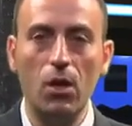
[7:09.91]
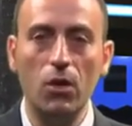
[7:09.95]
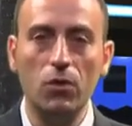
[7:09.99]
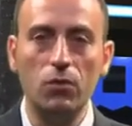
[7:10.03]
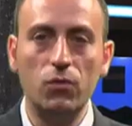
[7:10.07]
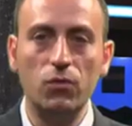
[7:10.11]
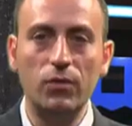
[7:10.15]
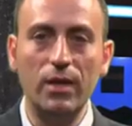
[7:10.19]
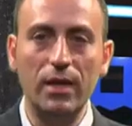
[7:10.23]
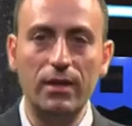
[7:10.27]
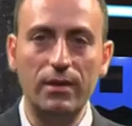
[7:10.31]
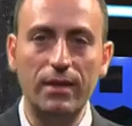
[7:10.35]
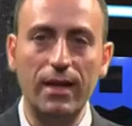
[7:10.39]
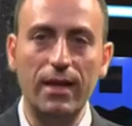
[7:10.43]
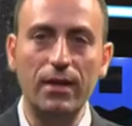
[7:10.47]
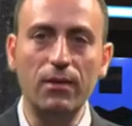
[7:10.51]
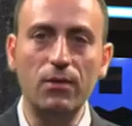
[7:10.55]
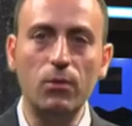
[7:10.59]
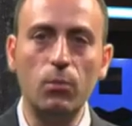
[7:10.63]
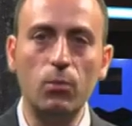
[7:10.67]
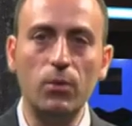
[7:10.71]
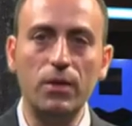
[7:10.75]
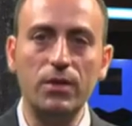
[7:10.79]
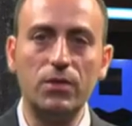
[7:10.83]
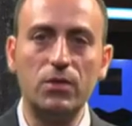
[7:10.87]
To that end,
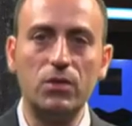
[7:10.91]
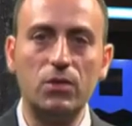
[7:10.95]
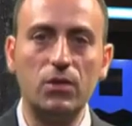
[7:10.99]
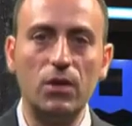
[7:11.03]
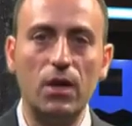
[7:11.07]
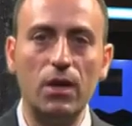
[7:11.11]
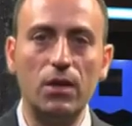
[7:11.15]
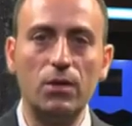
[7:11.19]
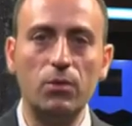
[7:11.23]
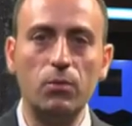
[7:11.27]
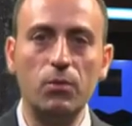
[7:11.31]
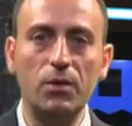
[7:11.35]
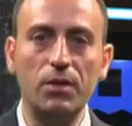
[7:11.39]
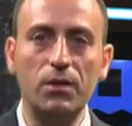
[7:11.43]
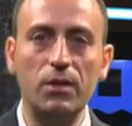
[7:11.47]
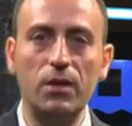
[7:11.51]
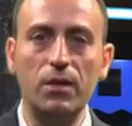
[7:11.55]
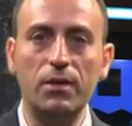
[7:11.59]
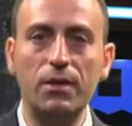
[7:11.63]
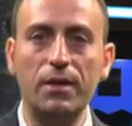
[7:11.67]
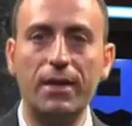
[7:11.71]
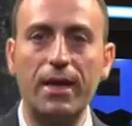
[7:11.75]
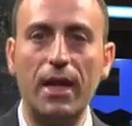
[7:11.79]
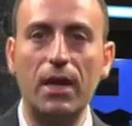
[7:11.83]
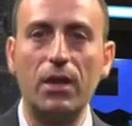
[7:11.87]
we start with
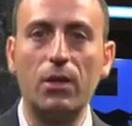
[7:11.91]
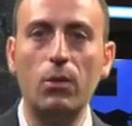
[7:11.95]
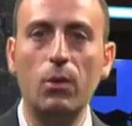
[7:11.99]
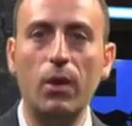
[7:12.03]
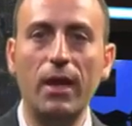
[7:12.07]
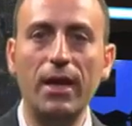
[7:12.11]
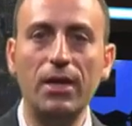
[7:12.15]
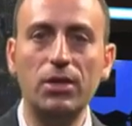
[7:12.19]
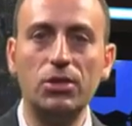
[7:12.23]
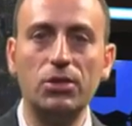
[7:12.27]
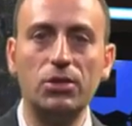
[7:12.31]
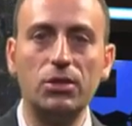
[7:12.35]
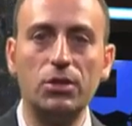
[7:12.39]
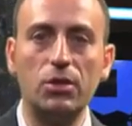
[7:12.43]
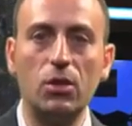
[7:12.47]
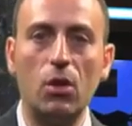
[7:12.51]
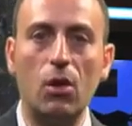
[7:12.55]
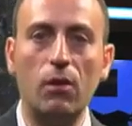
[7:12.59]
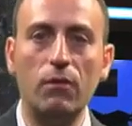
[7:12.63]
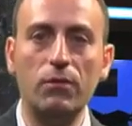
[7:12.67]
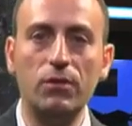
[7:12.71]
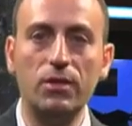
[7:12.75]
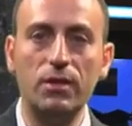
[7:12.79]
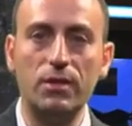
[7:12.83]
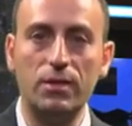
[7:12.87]
the calculation
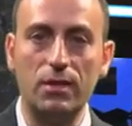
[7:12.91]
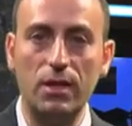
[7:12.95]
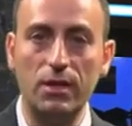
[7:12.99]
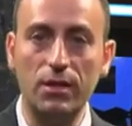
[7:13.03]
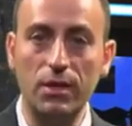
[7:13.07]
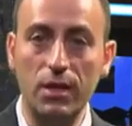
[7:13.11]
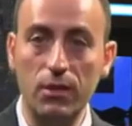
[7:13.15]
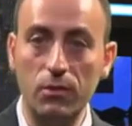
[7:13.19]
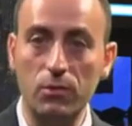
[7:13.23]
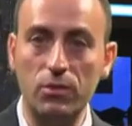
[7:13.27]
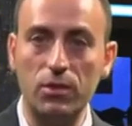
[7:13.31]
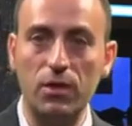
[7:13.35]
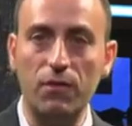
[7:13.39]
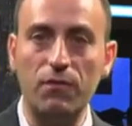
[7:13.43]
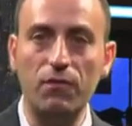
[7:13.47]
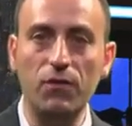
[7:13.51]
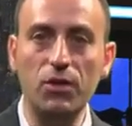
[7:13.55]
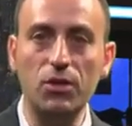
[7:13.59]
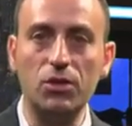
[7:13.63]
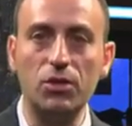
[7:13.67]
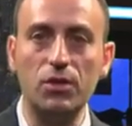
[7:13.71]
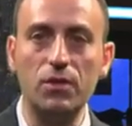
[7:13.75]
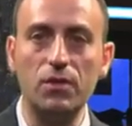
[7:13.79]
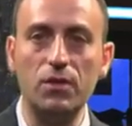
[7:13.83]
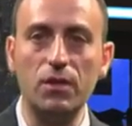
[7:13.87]
of the instantaneous
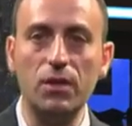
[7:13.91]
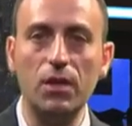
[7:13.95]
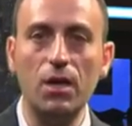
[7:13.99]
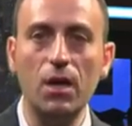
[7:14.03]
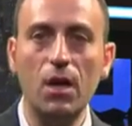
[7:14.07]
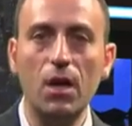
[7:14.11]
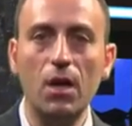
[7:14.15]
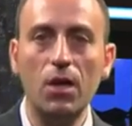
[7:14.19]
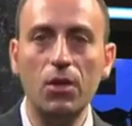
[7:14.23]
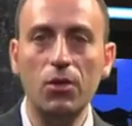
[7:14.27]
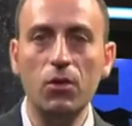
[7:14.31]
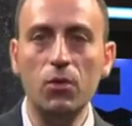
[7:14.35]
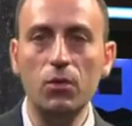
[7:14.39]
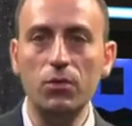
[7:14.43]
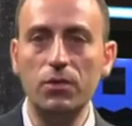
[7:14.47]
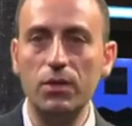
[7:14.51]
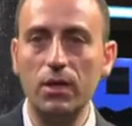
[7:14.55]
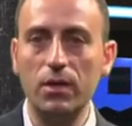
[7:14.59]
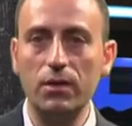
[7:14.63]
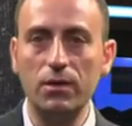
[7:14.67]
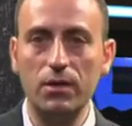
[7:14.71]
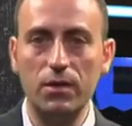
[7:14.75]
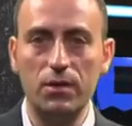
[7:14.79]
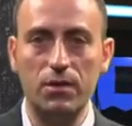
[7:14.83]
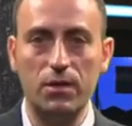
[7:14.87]
efficiency
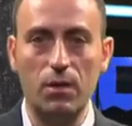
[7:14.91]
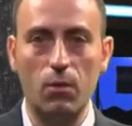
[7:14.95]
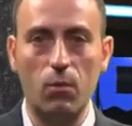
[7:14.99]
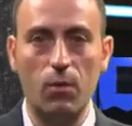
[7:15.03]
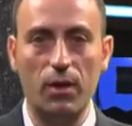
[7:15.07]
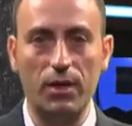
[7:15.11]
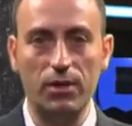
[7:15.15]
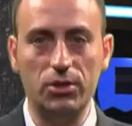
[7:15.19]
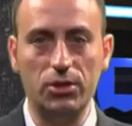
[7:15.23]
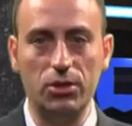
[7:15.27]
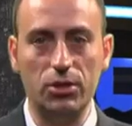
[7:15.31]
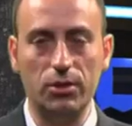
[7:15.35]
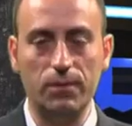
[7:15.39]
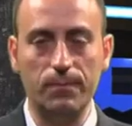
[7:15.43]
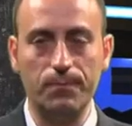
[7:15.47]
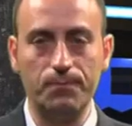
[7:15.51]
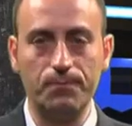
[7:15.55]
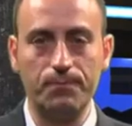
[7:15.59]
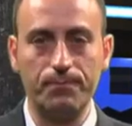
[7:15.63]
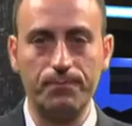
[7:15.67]
using this equation.